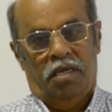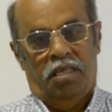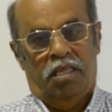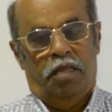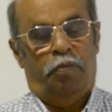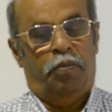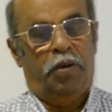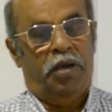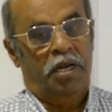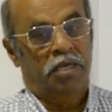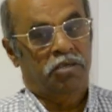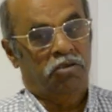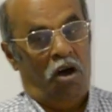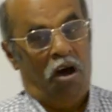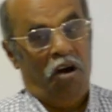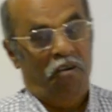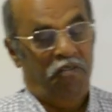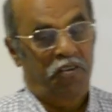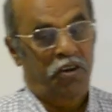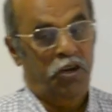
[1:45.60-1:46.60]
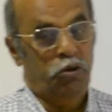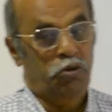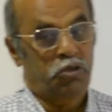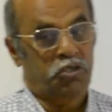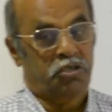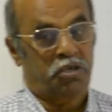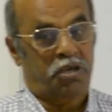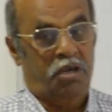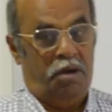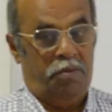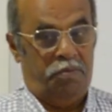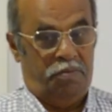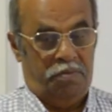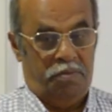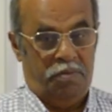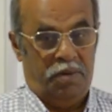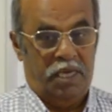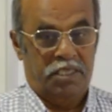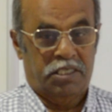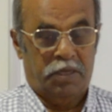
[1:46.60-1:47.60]
The parents often used to
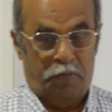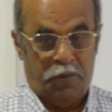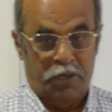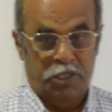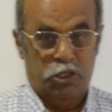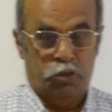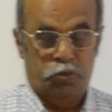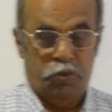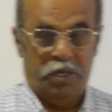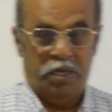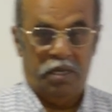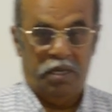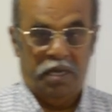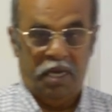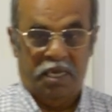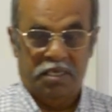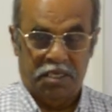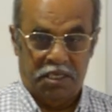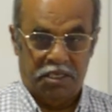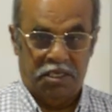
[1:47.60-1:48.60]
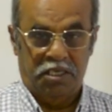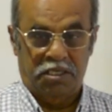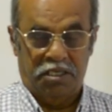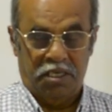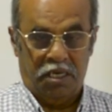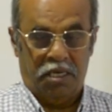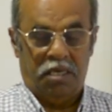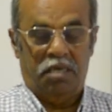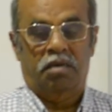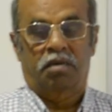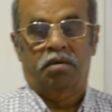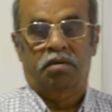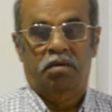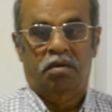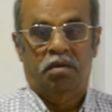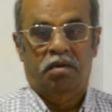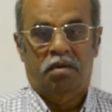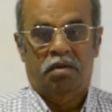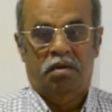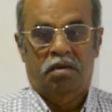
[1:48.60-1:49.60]
come as a principal, as a teacher,
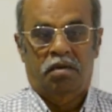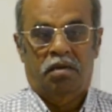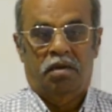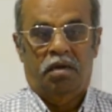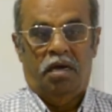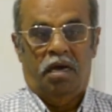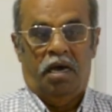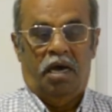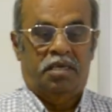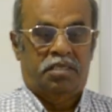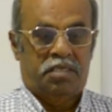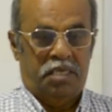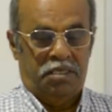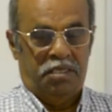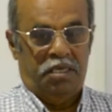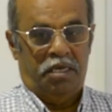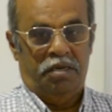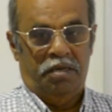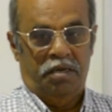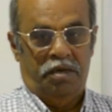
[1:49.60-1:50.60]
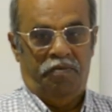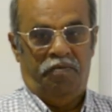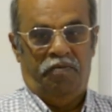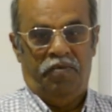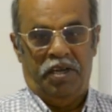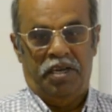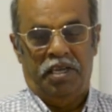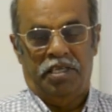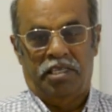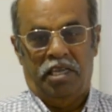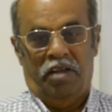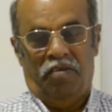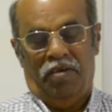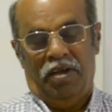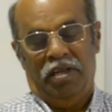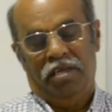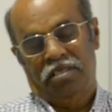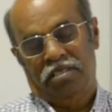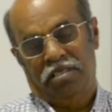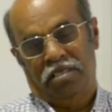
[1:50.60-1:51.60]
as at various
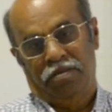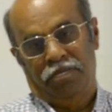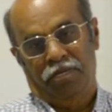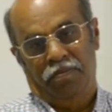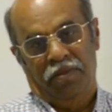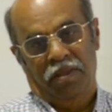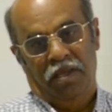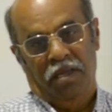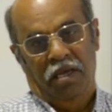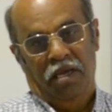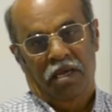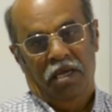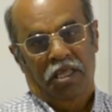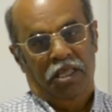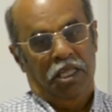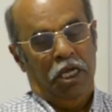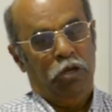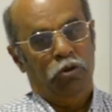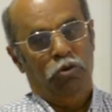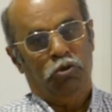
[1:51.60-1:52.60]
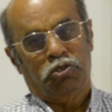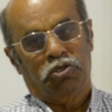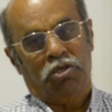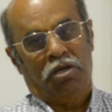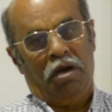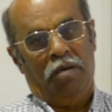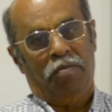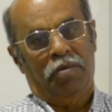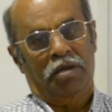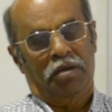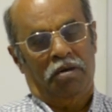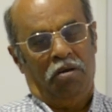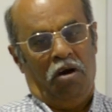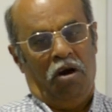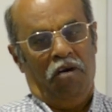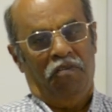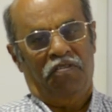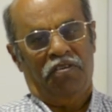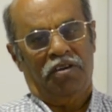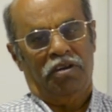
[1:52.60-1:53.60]
levels. They used to come and
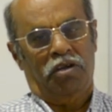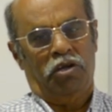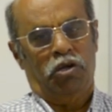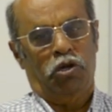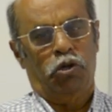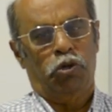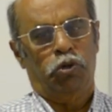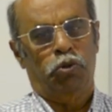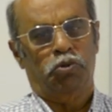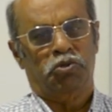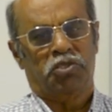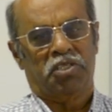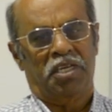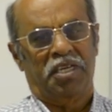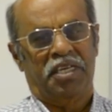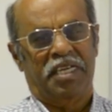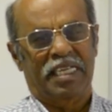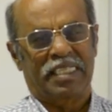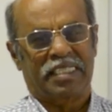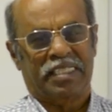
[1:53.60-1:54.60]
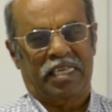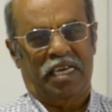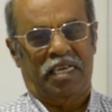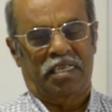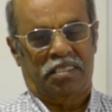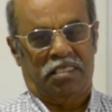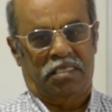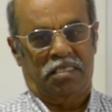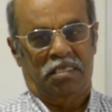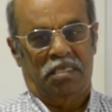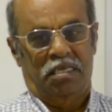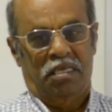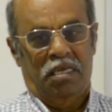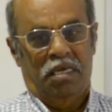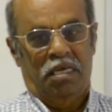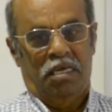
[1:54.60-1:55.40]
often you used to discuss